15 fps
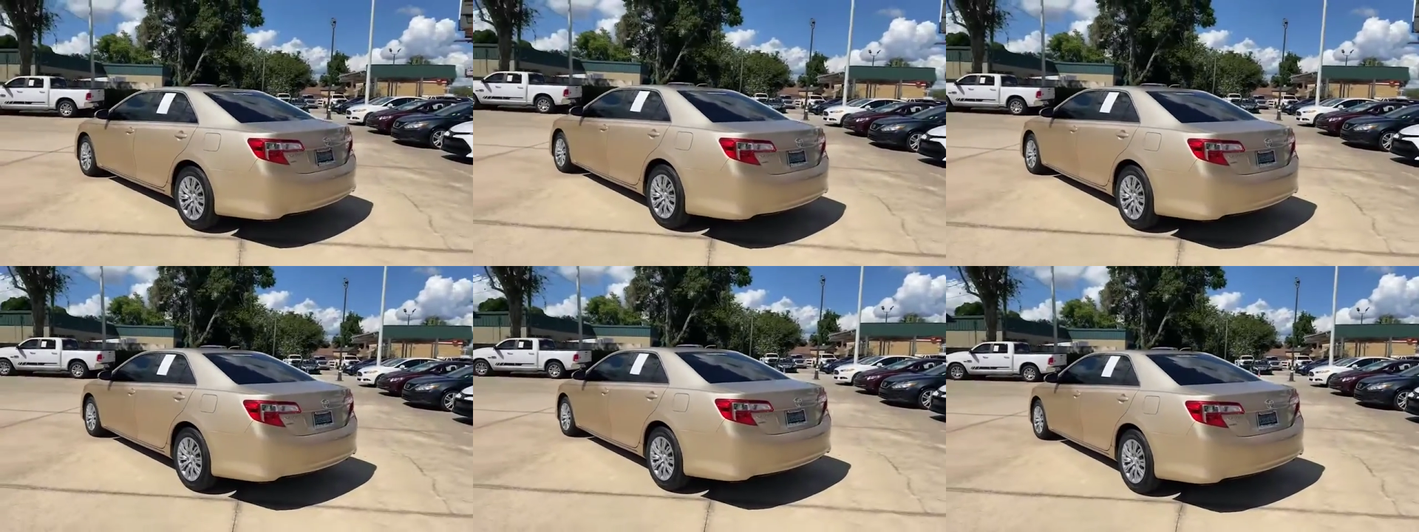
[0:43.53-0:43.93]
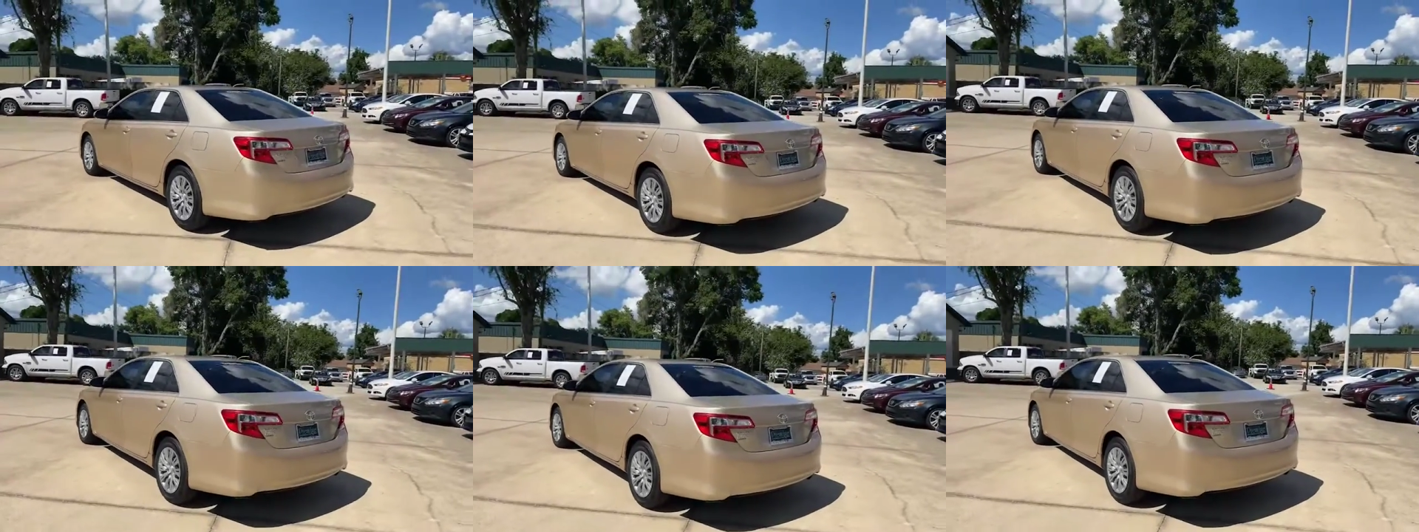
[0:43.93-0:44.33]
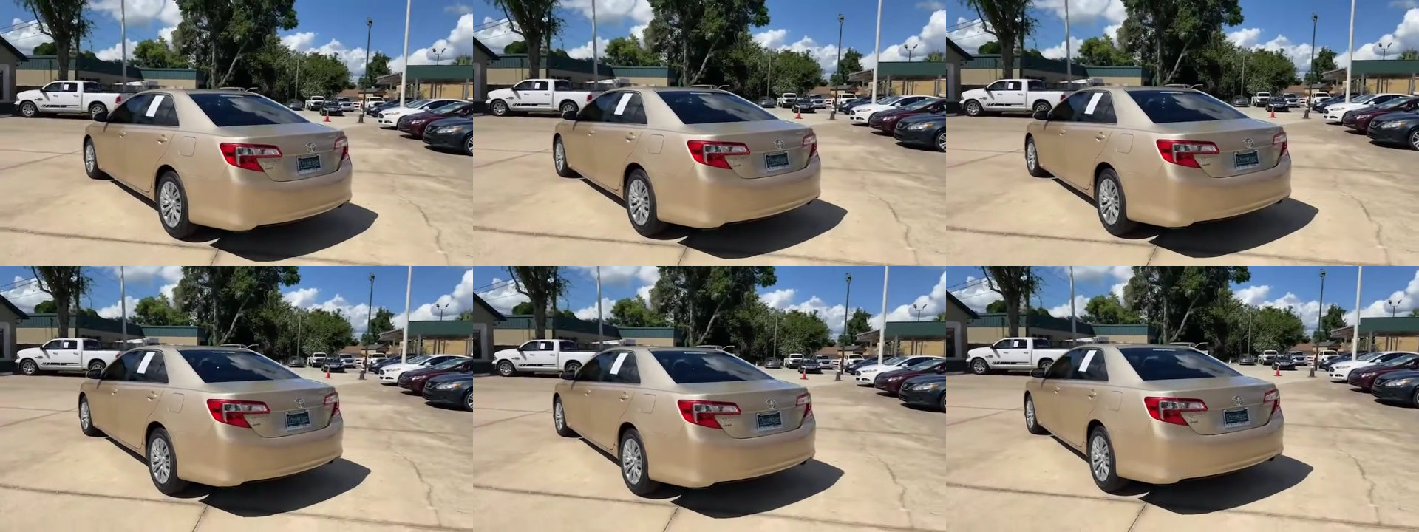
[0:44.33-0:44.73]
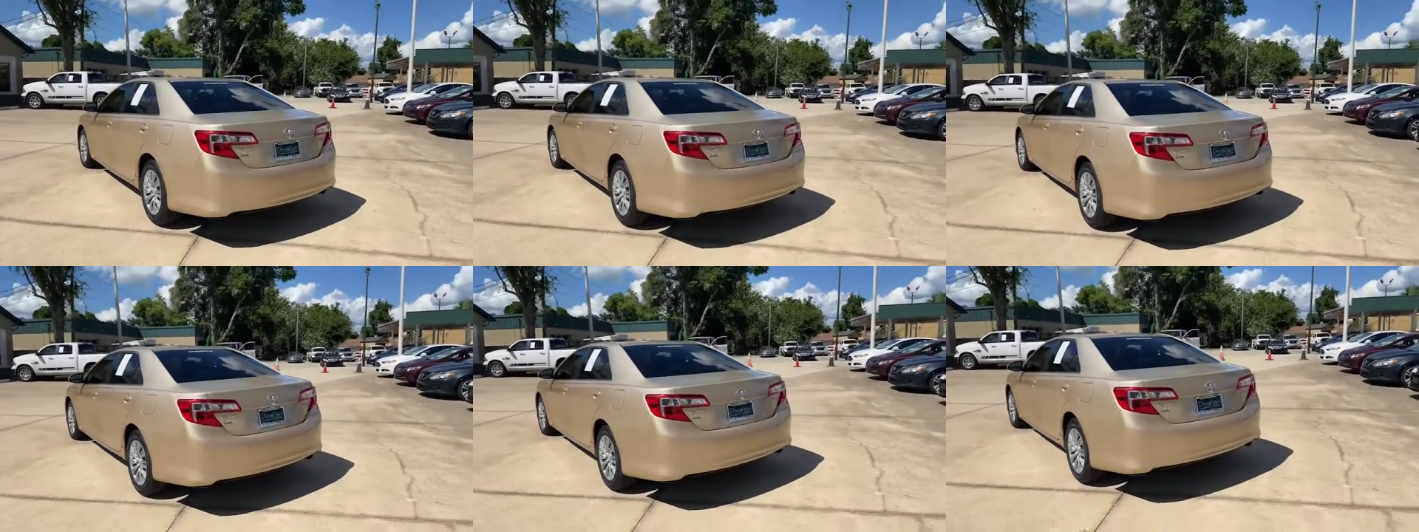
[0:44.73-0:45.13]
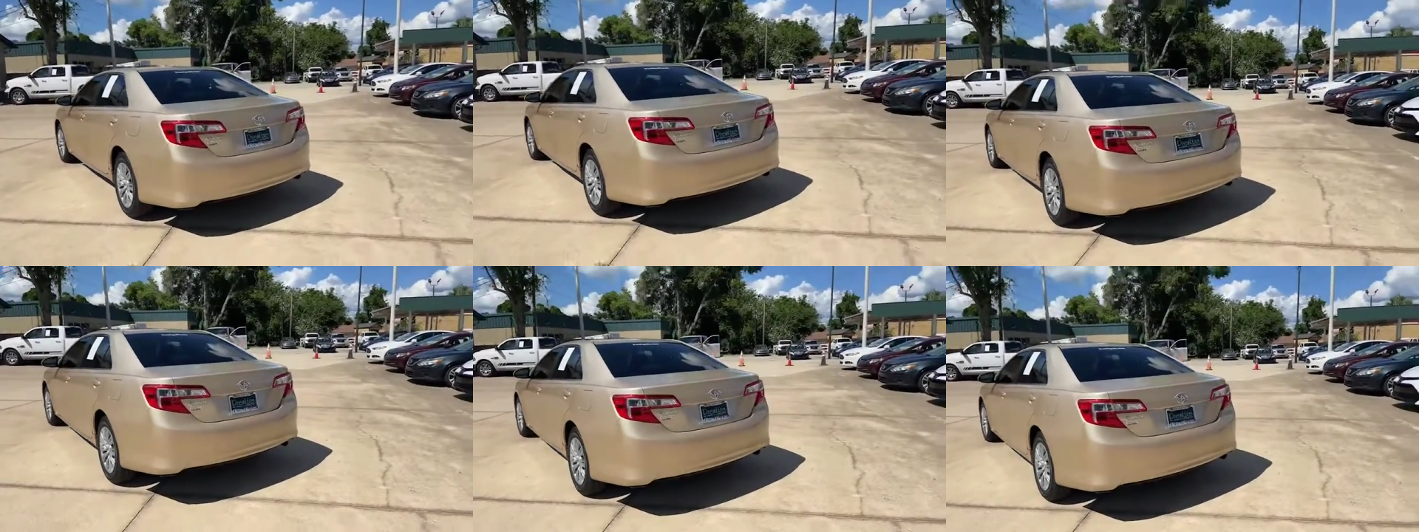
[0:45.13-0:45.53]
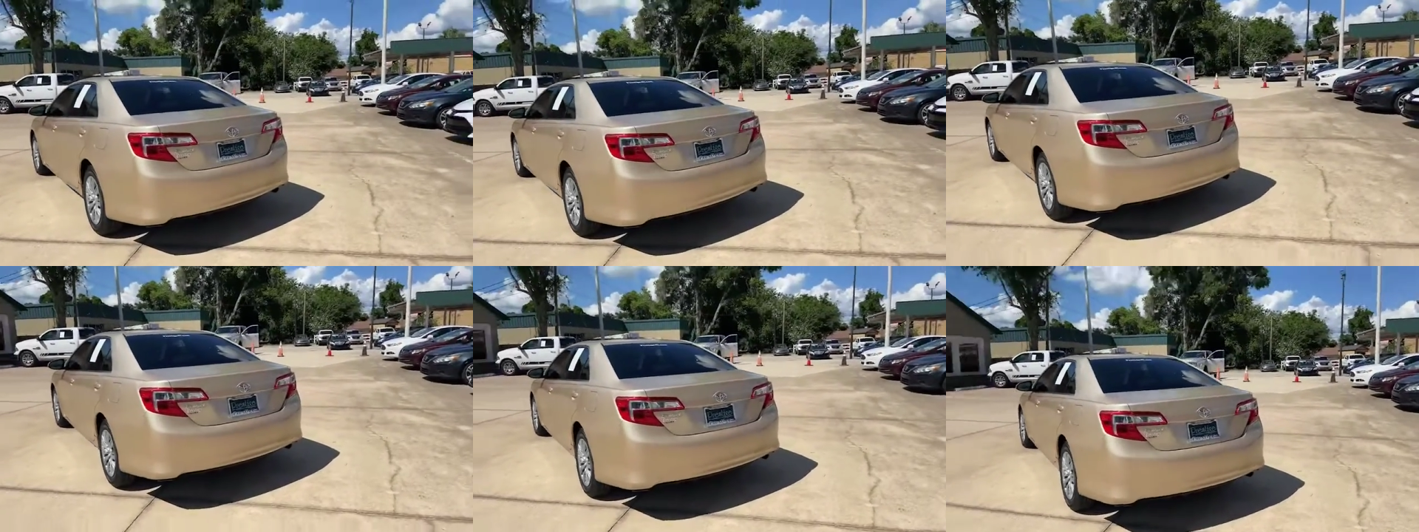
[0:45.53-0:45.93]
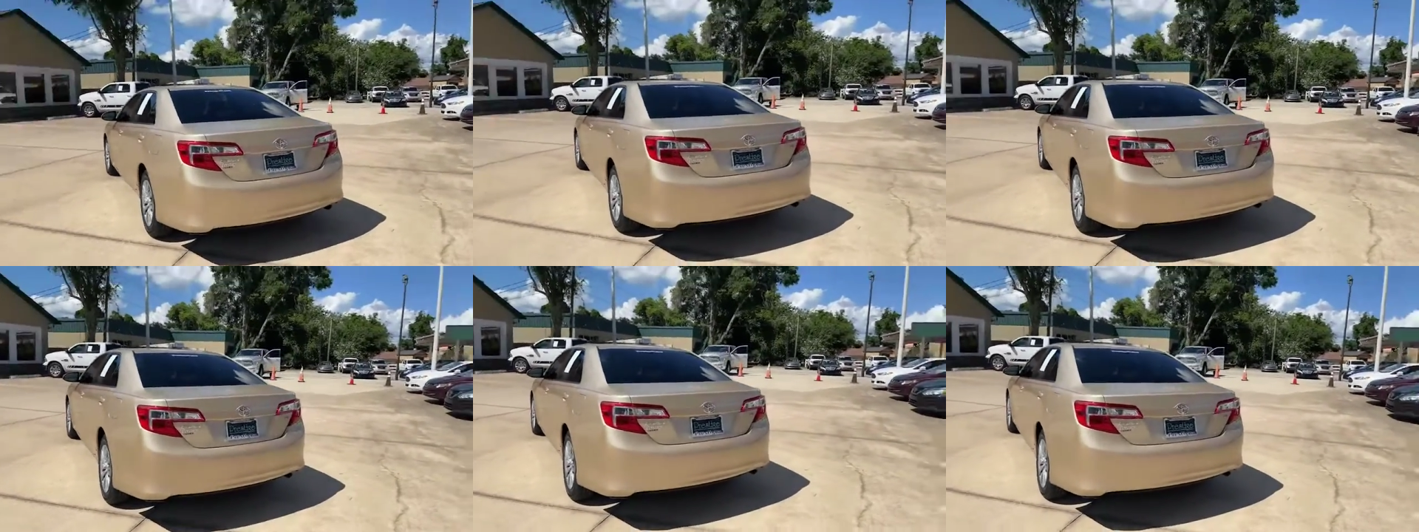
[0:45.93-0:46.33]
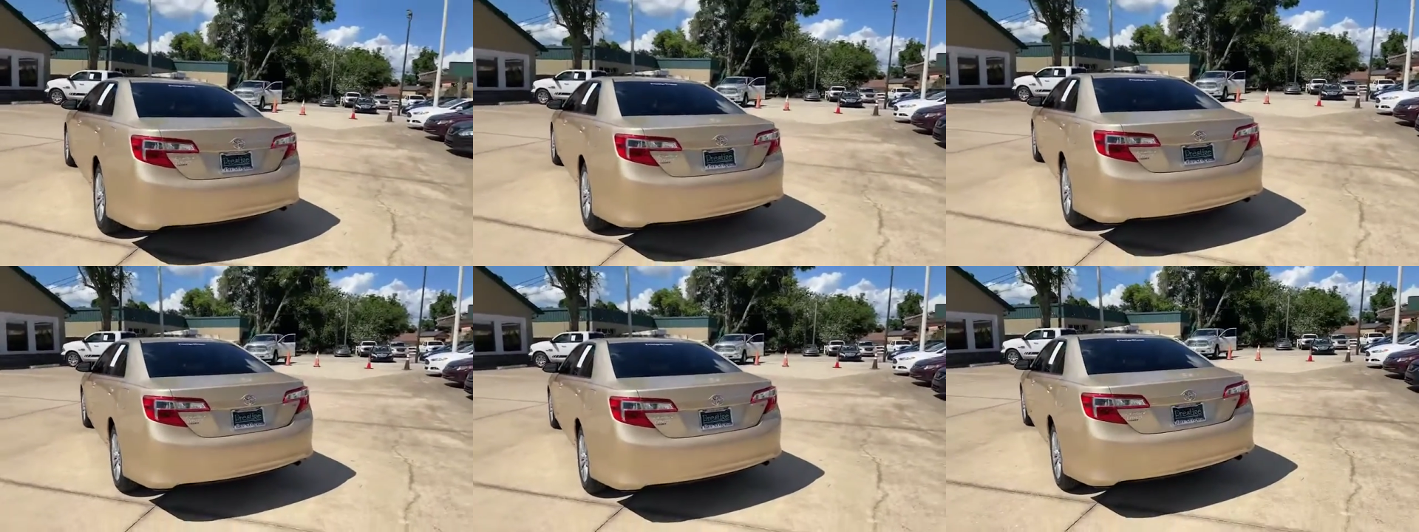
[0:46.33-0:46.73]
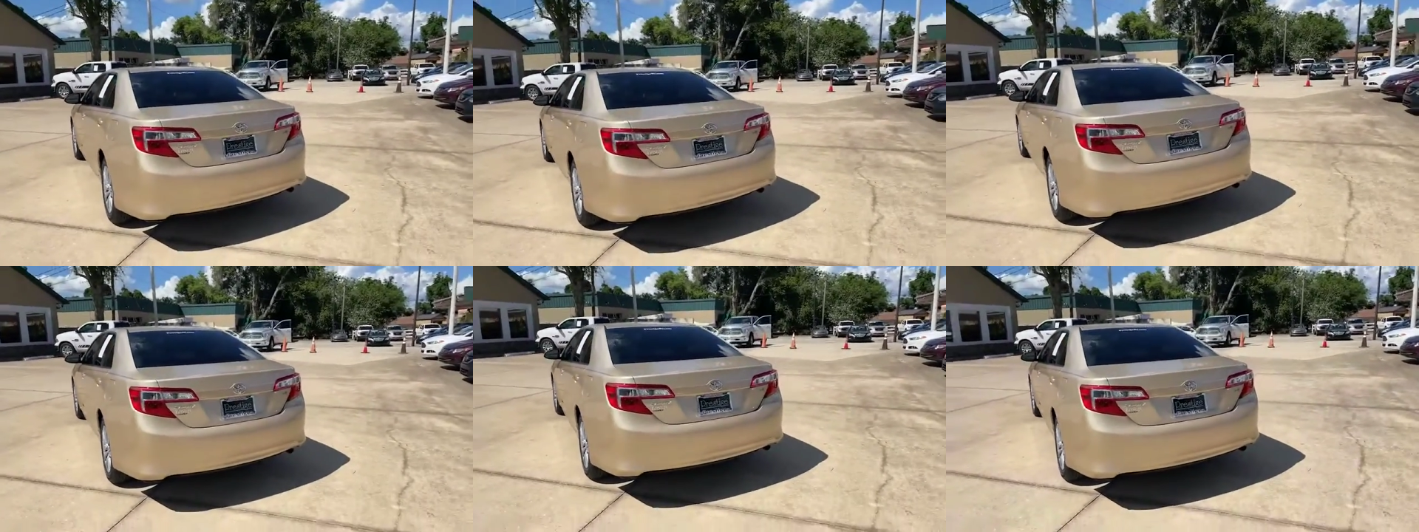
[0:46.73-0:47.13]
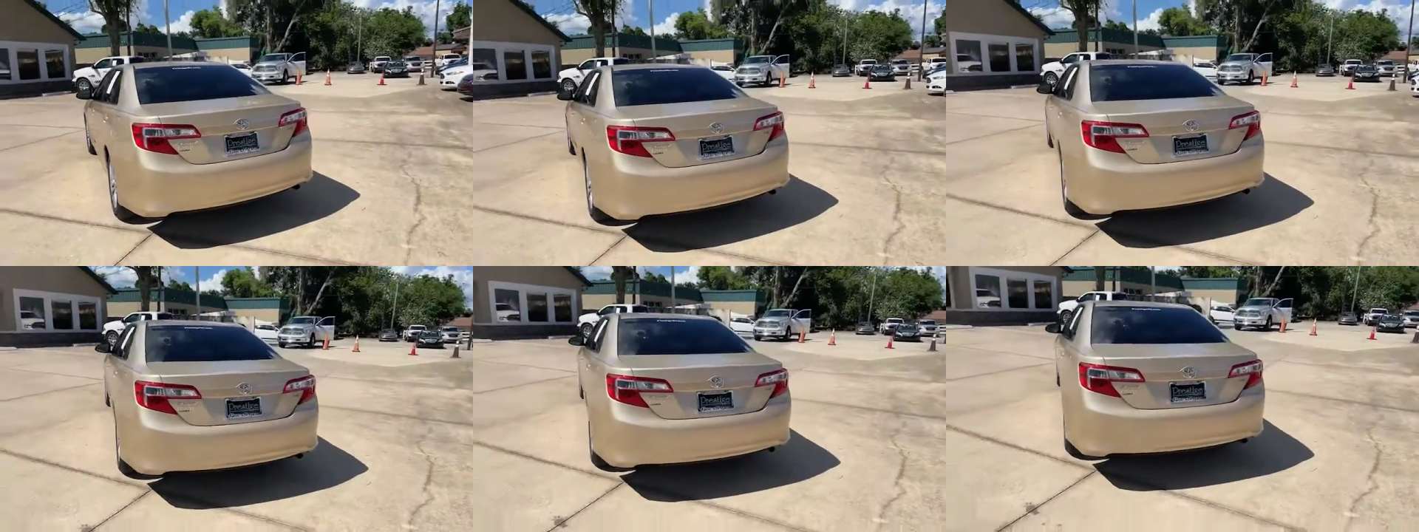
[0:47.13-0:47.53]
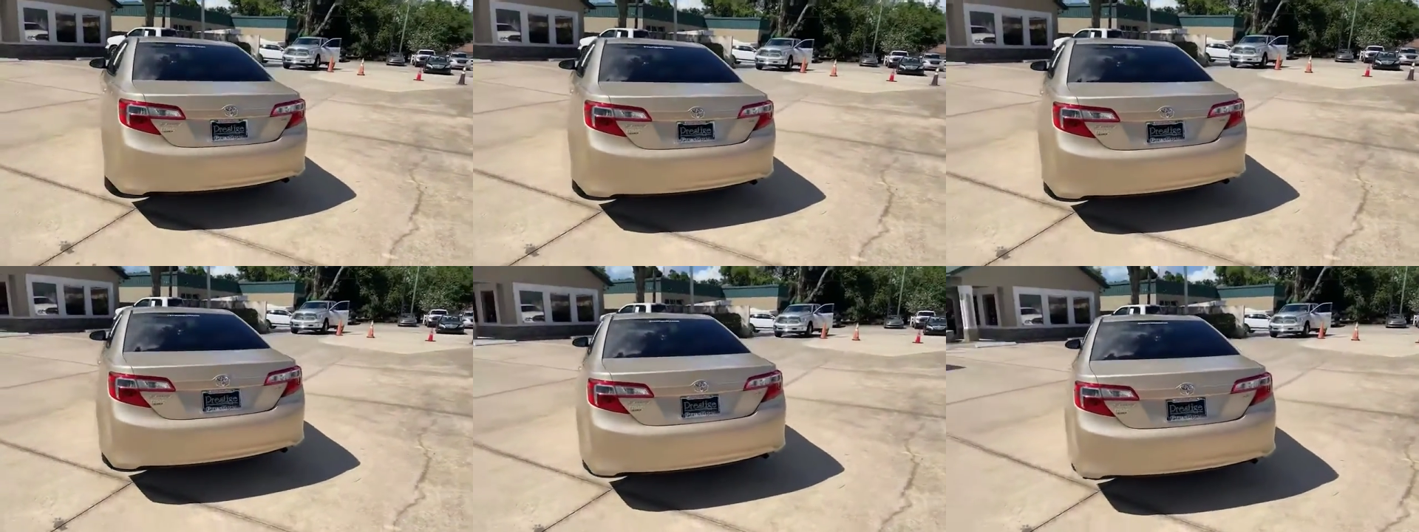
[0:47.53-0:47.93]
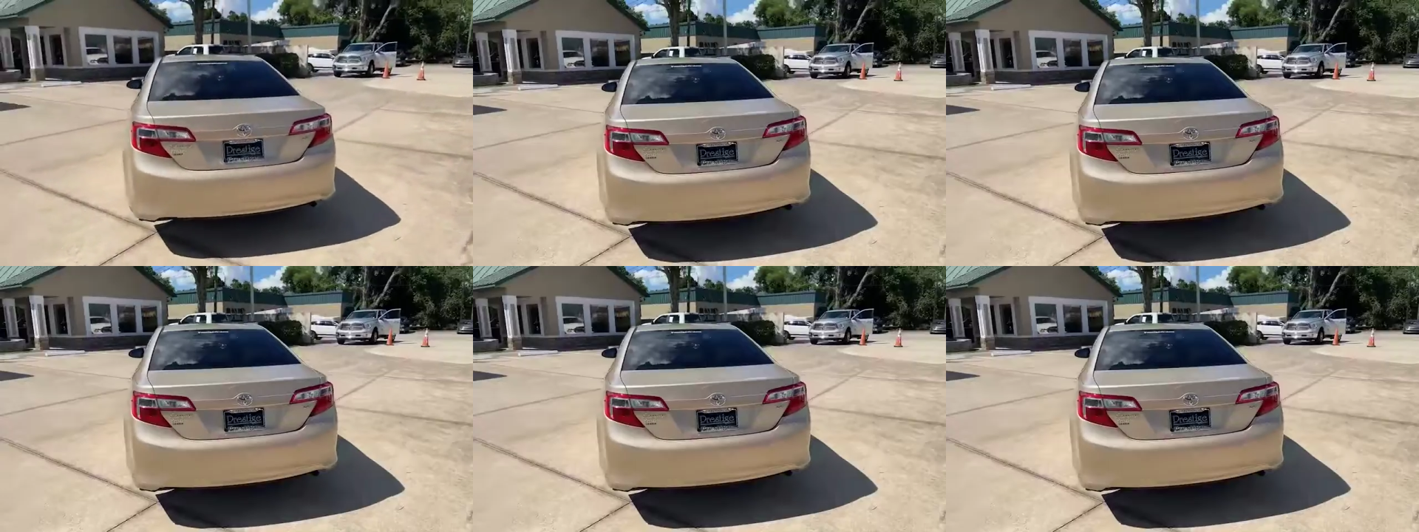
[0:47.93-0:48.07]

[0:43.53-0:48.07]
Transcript: Nobody's mouth can be seen.